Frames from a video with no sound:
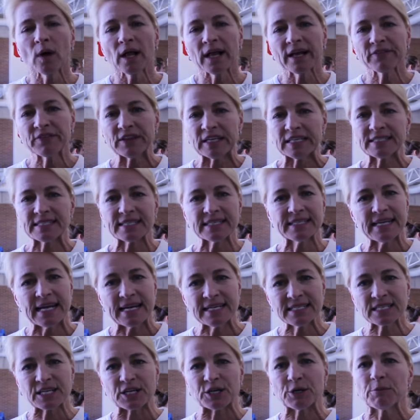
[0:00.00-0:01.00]
why
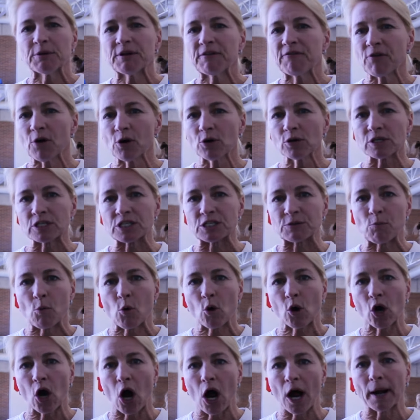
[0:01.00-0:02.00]
today's going to be focused
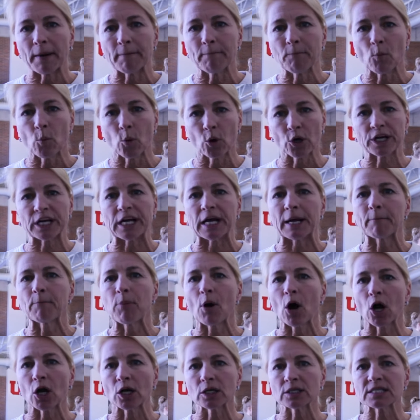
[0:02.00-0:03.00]
more on working
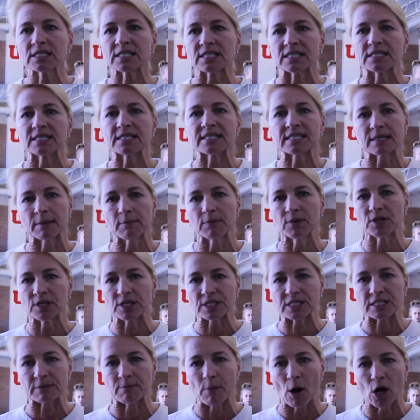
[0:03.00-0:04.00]
parts and some of
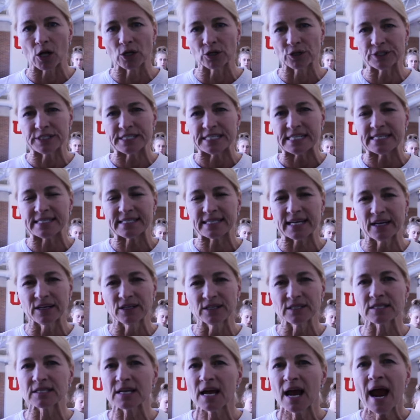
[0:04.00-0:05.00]
the smaller
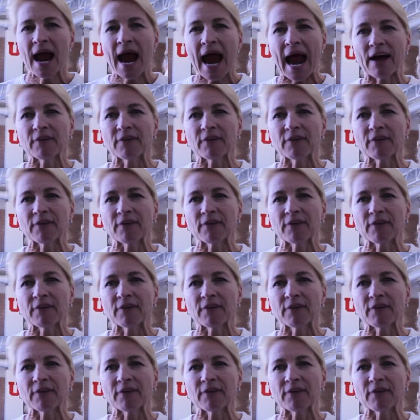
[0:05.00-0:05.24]
details.